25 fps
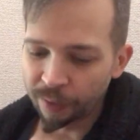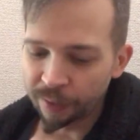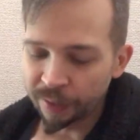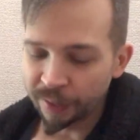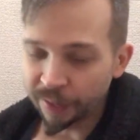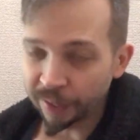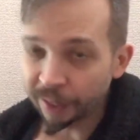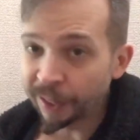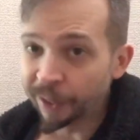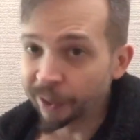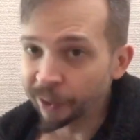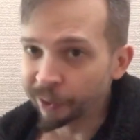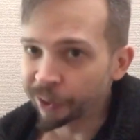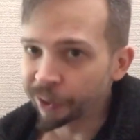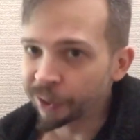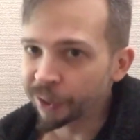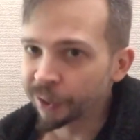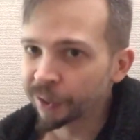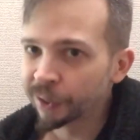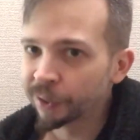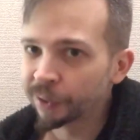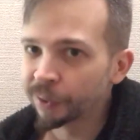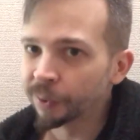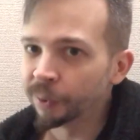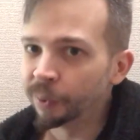
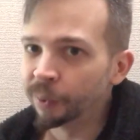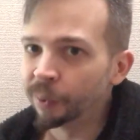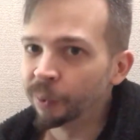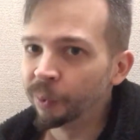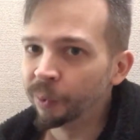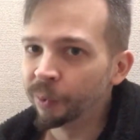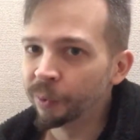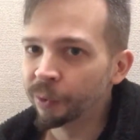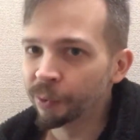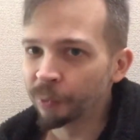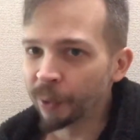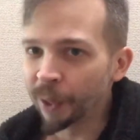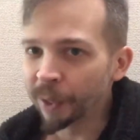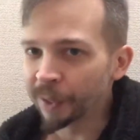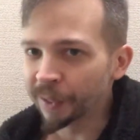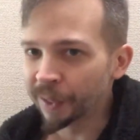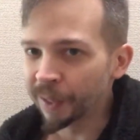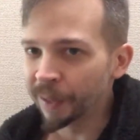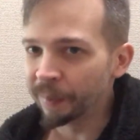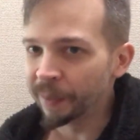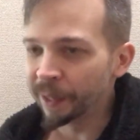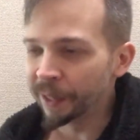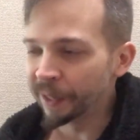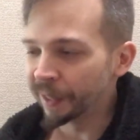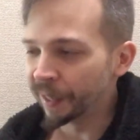psychologist, who drugs
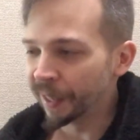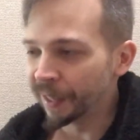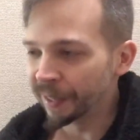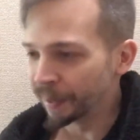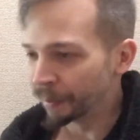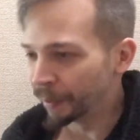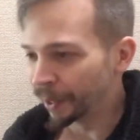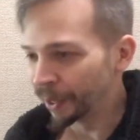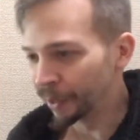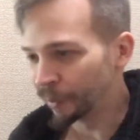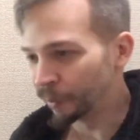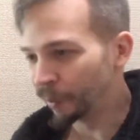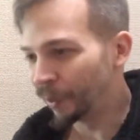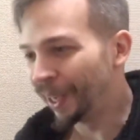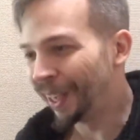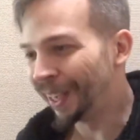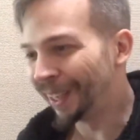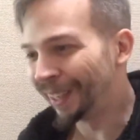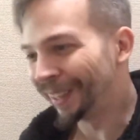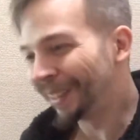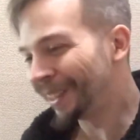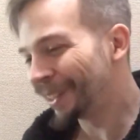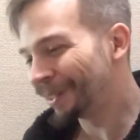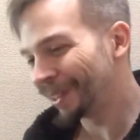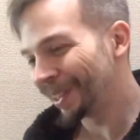him and sends him on his way.
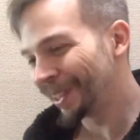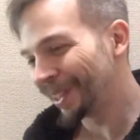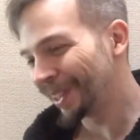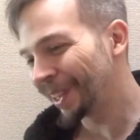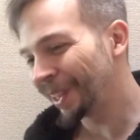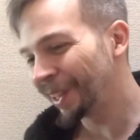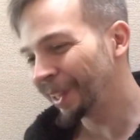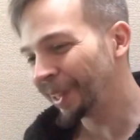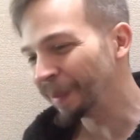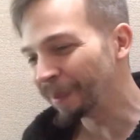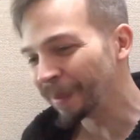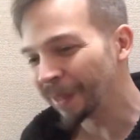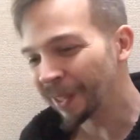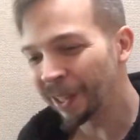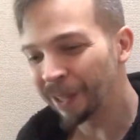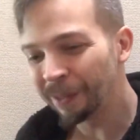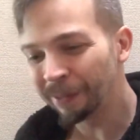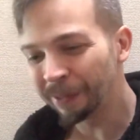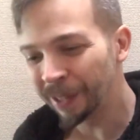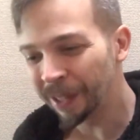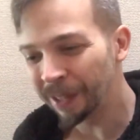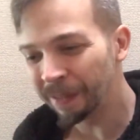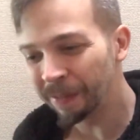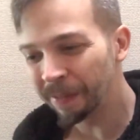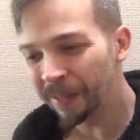And he tries to kill
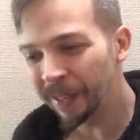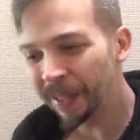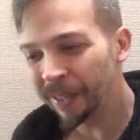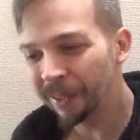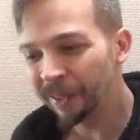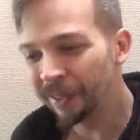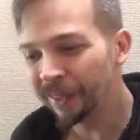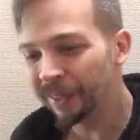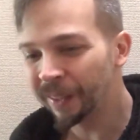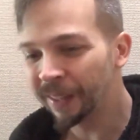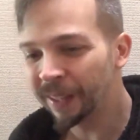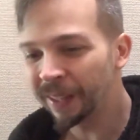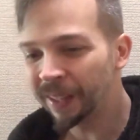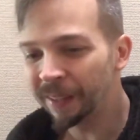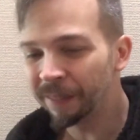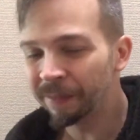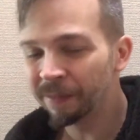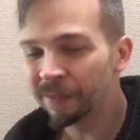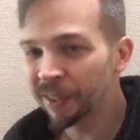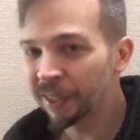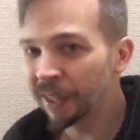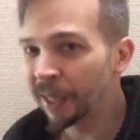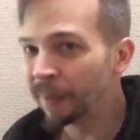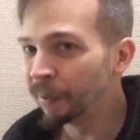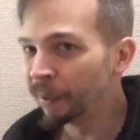himself, and he fails, and he
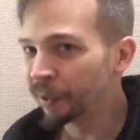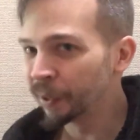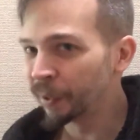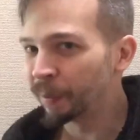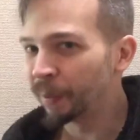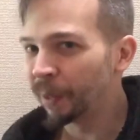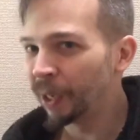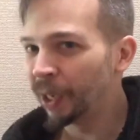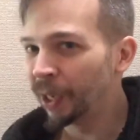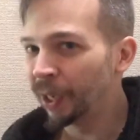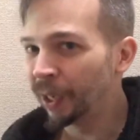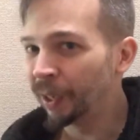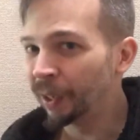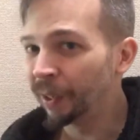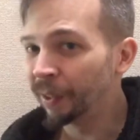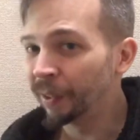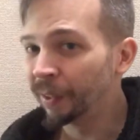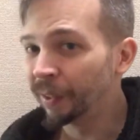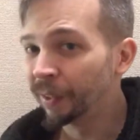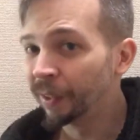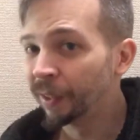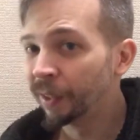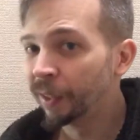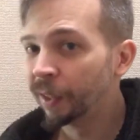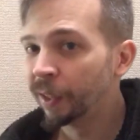stumbles
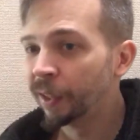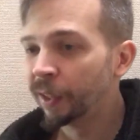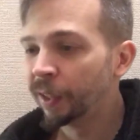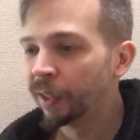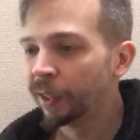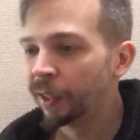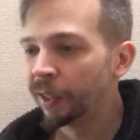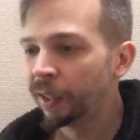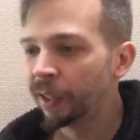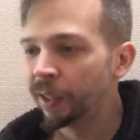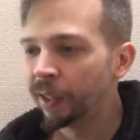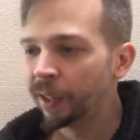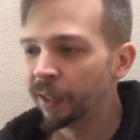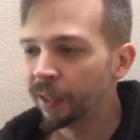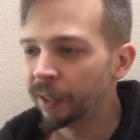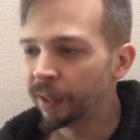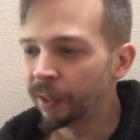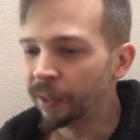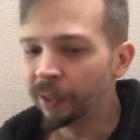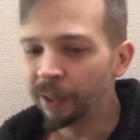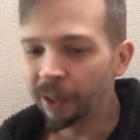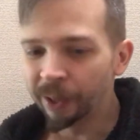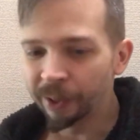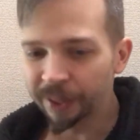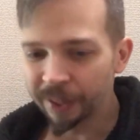upon
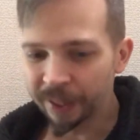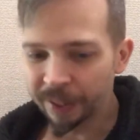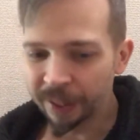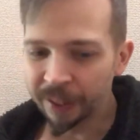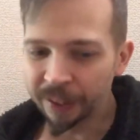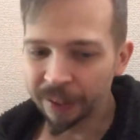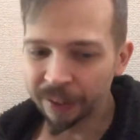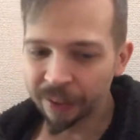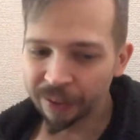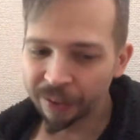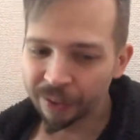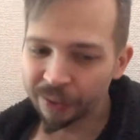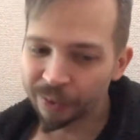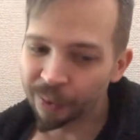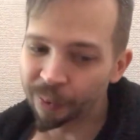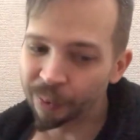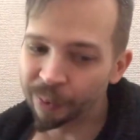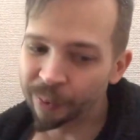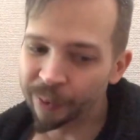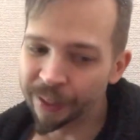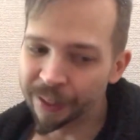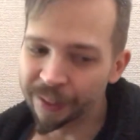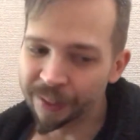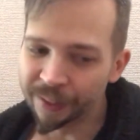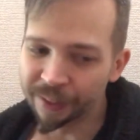Narcisse,
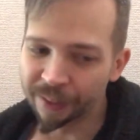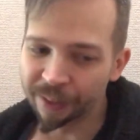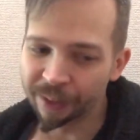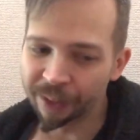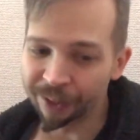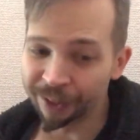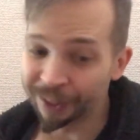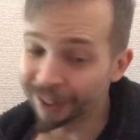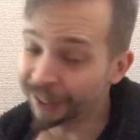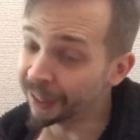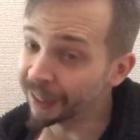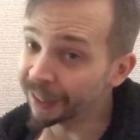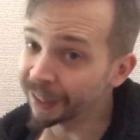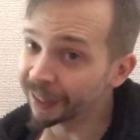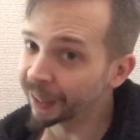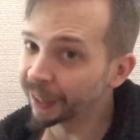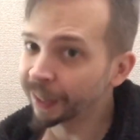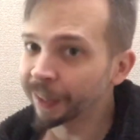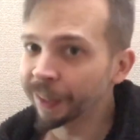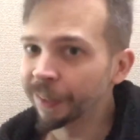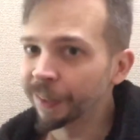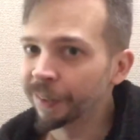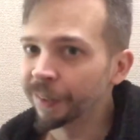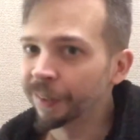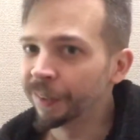I
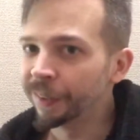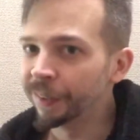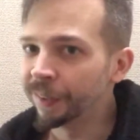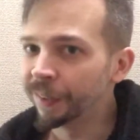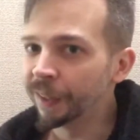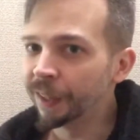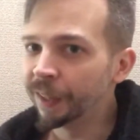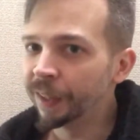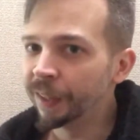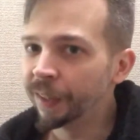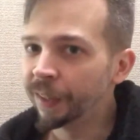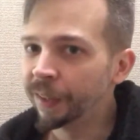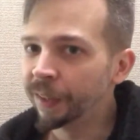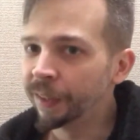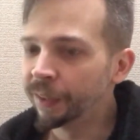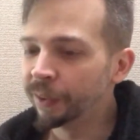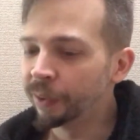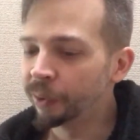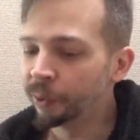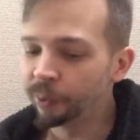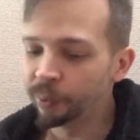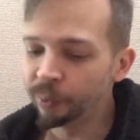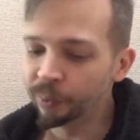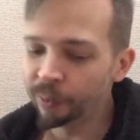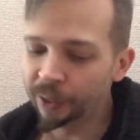guess, is the
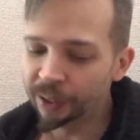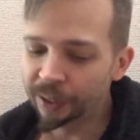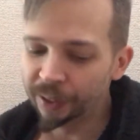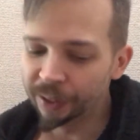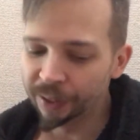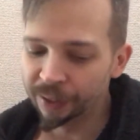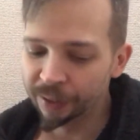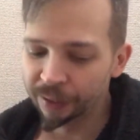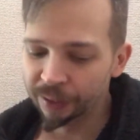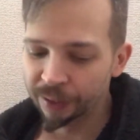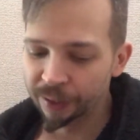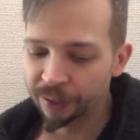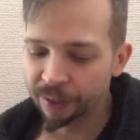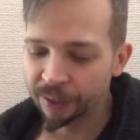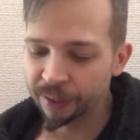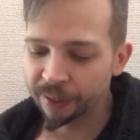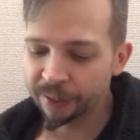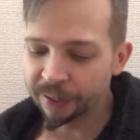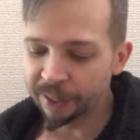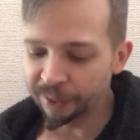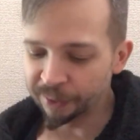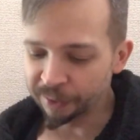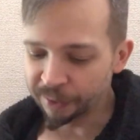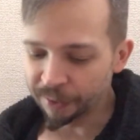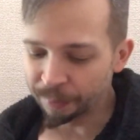who
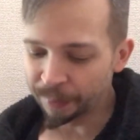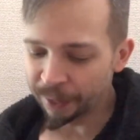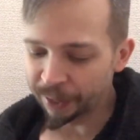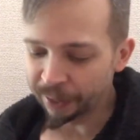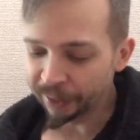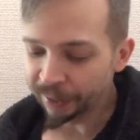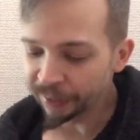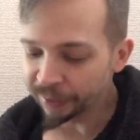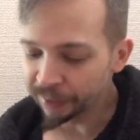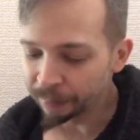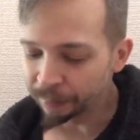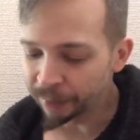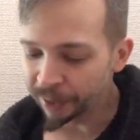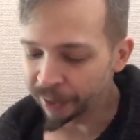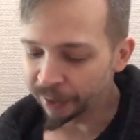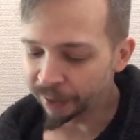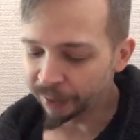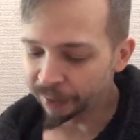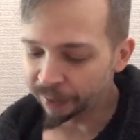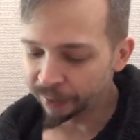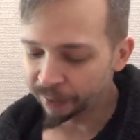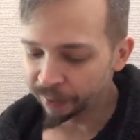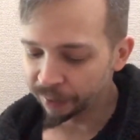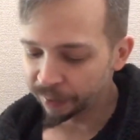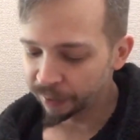tells him how to get the
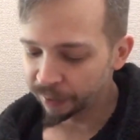Midian.